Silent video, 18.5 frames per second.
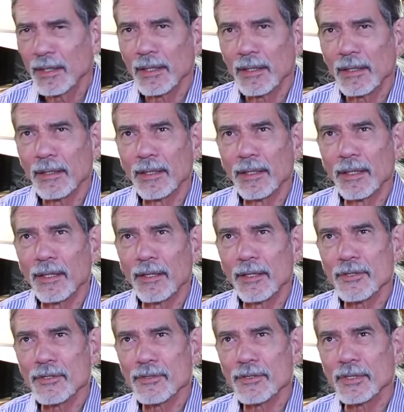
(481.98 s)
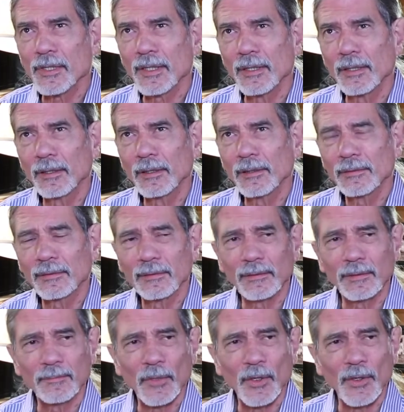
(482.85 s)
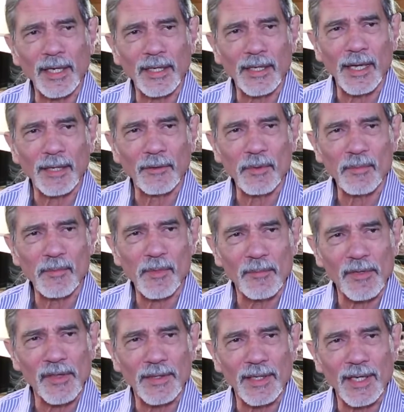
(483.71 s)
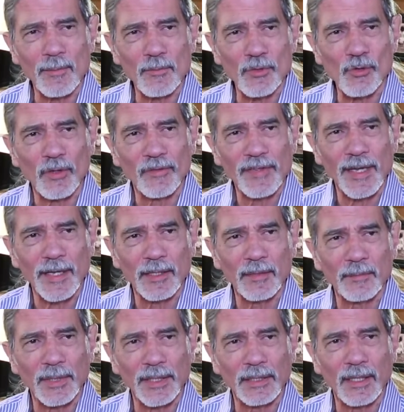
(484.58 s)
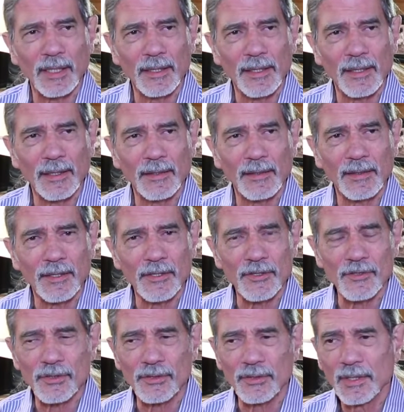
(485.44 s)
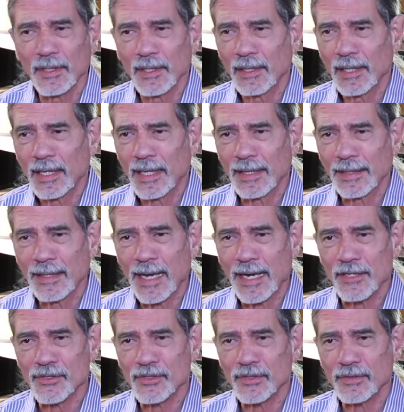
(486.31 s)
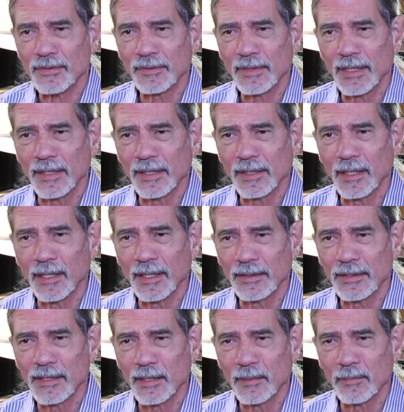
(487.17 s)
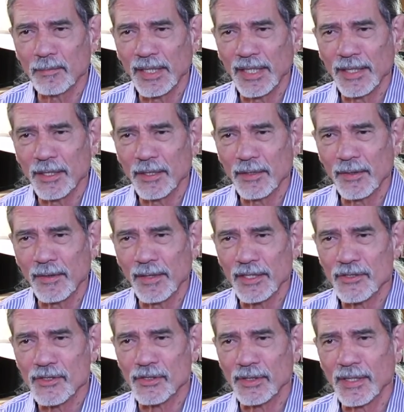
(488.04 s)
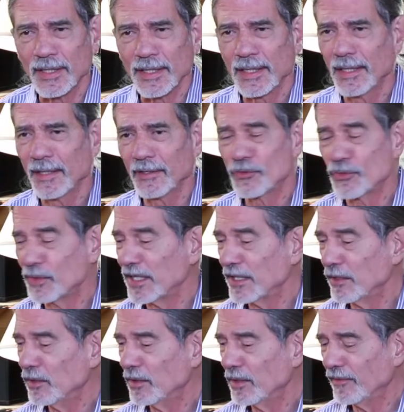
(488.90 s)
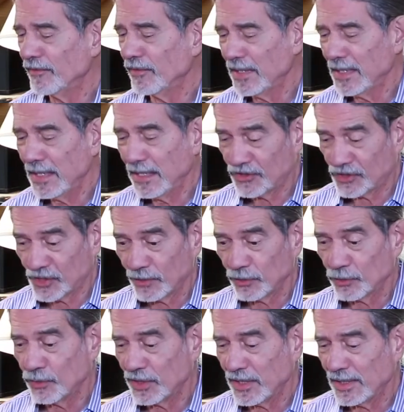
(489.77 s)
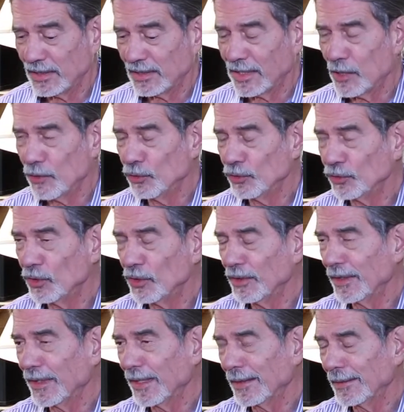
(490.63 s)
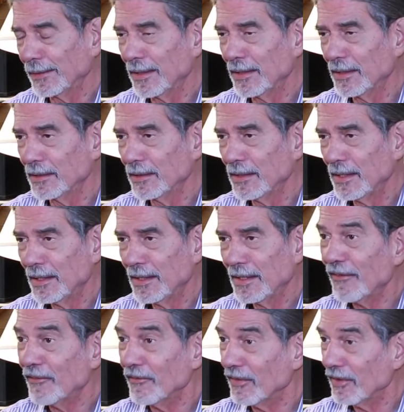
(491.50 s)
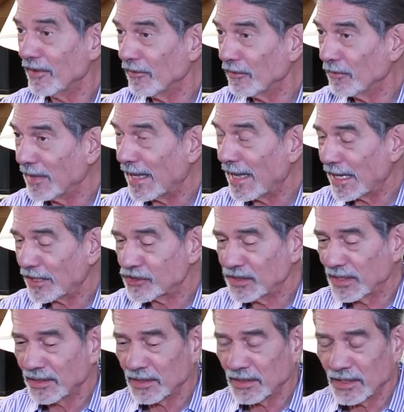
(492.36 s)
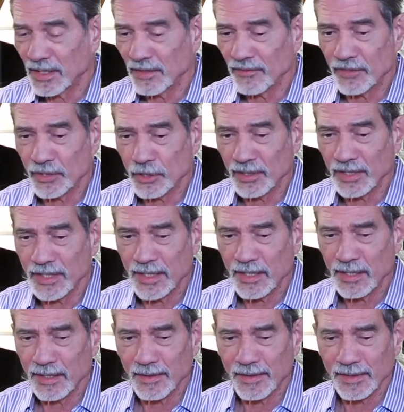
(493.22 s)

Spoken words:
There's, well, I can't remember the names offhand, but there's a nice young player that's in a trio of Santouri, Lauto, and excellent violi